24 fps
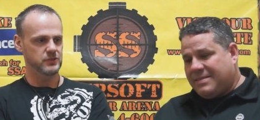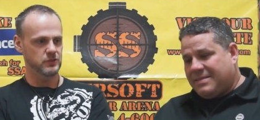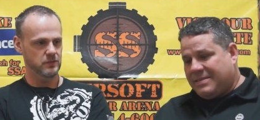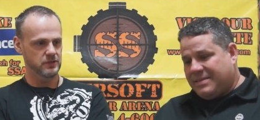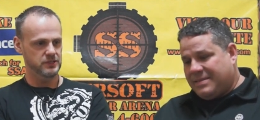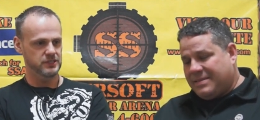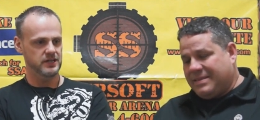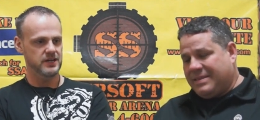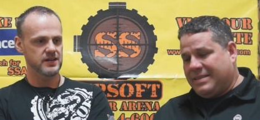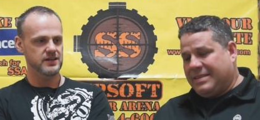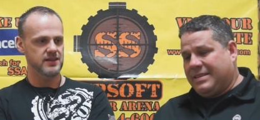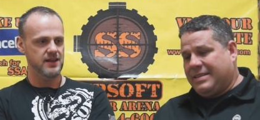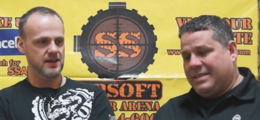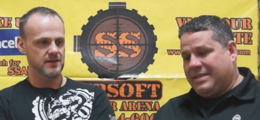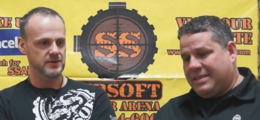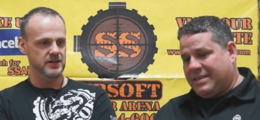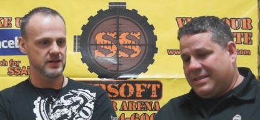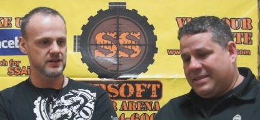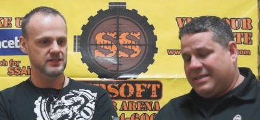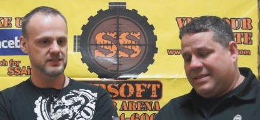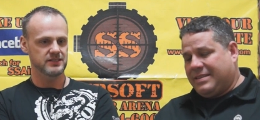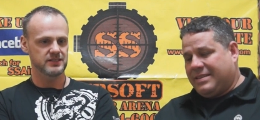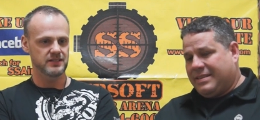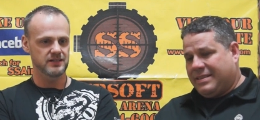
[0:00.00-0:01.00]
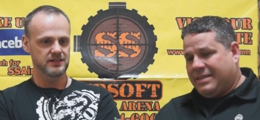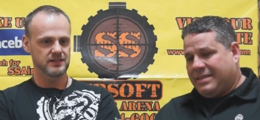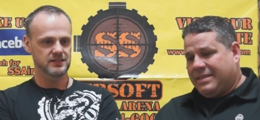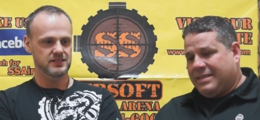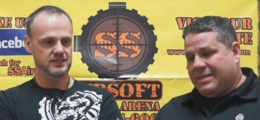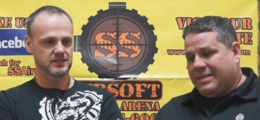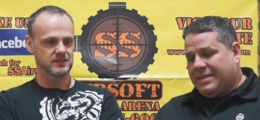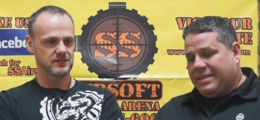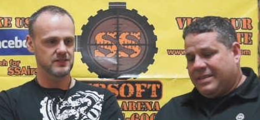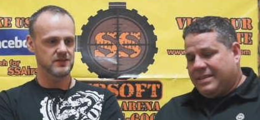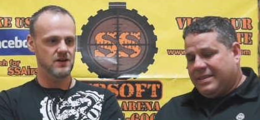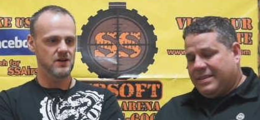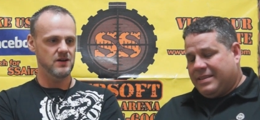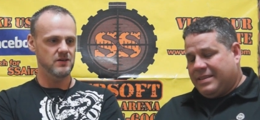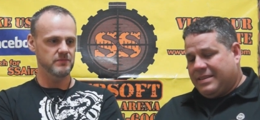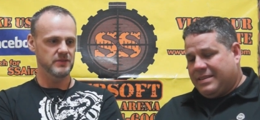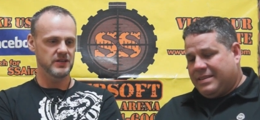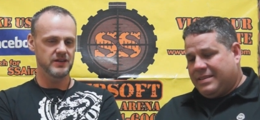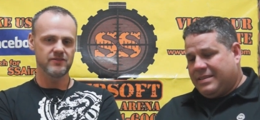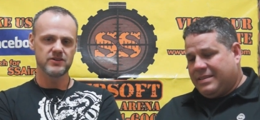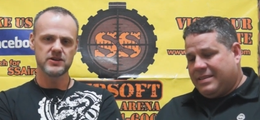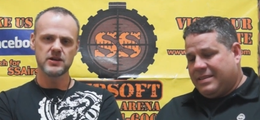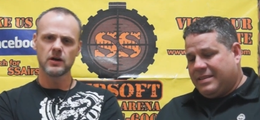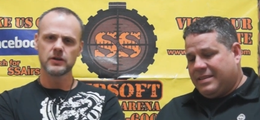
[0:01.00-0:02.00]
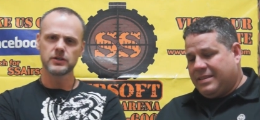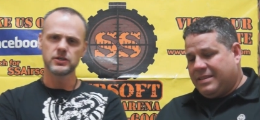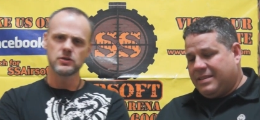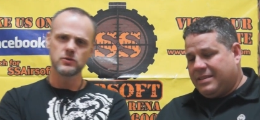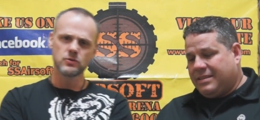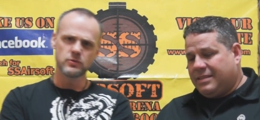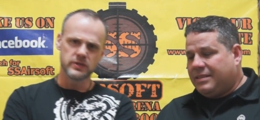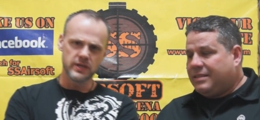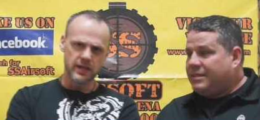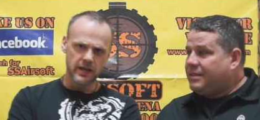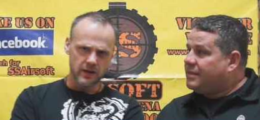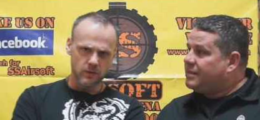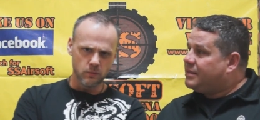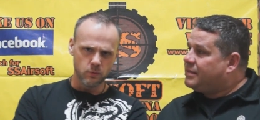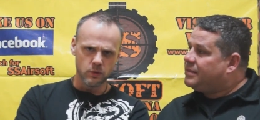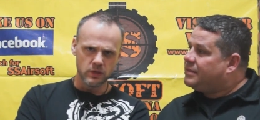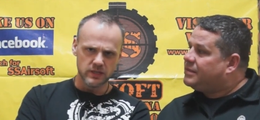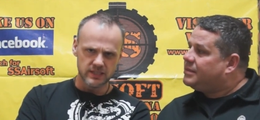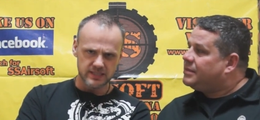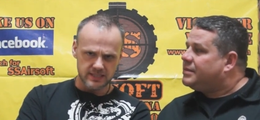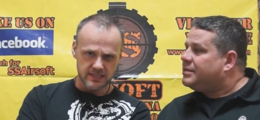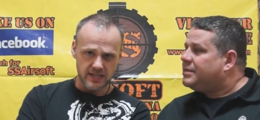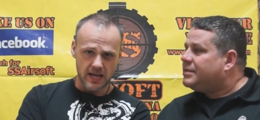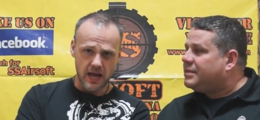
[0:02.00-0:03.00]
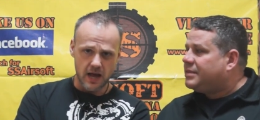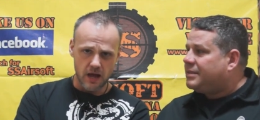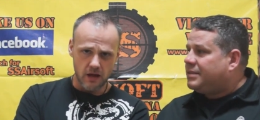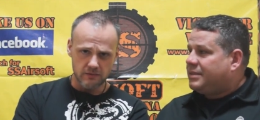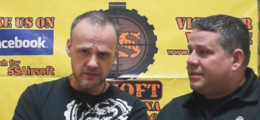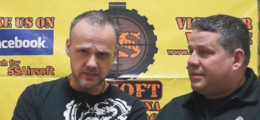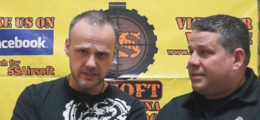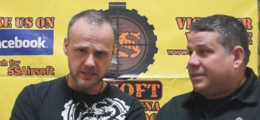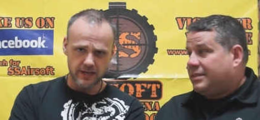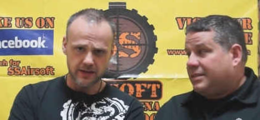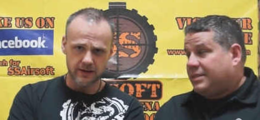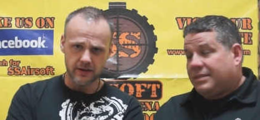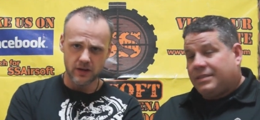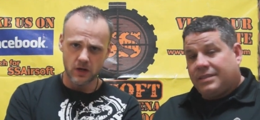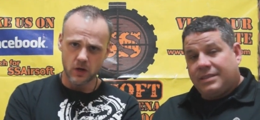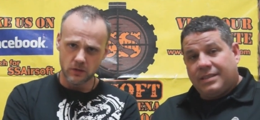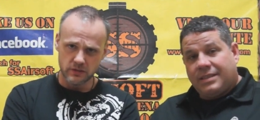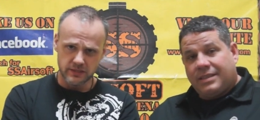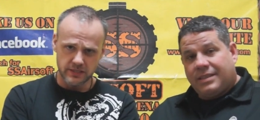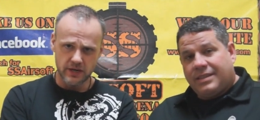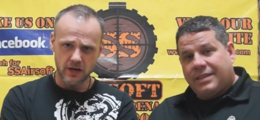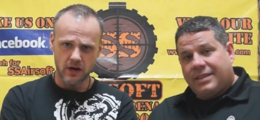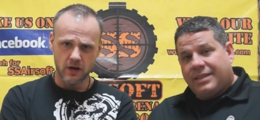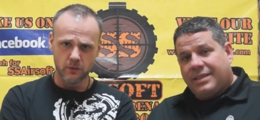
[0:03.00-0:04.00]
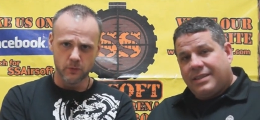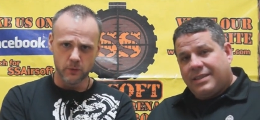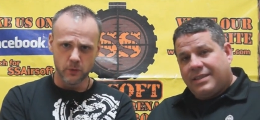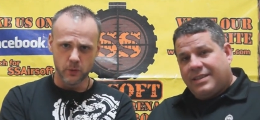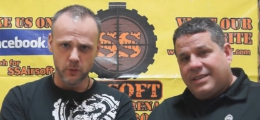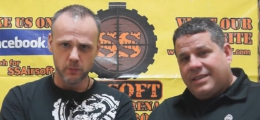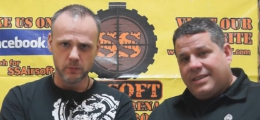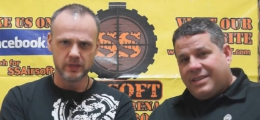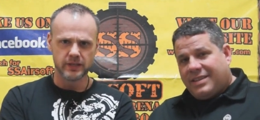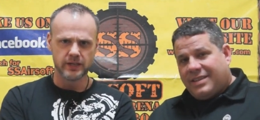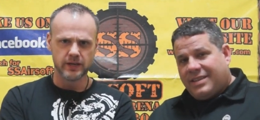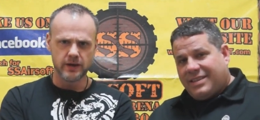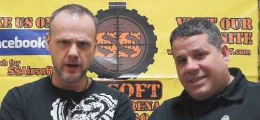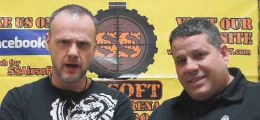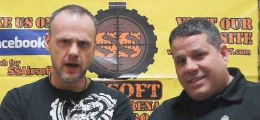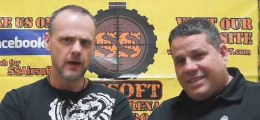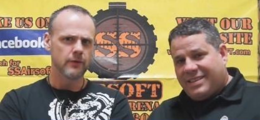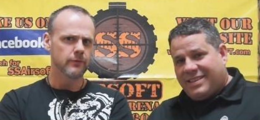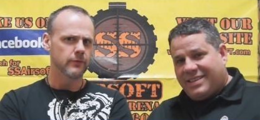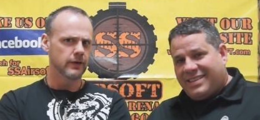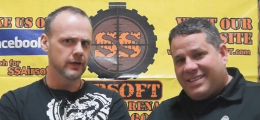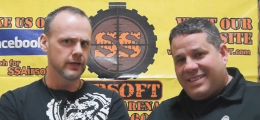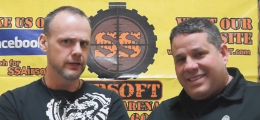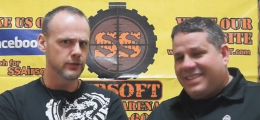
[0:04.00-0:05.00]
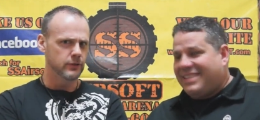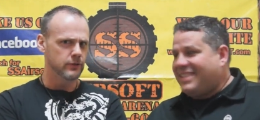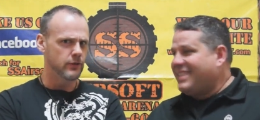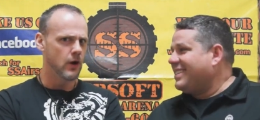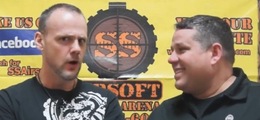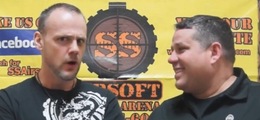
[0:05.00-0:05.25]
Speaker 1: in Georgia. He came down and seen us and saw him. Even though you did wuss out and stayed in the hotel room and did not really do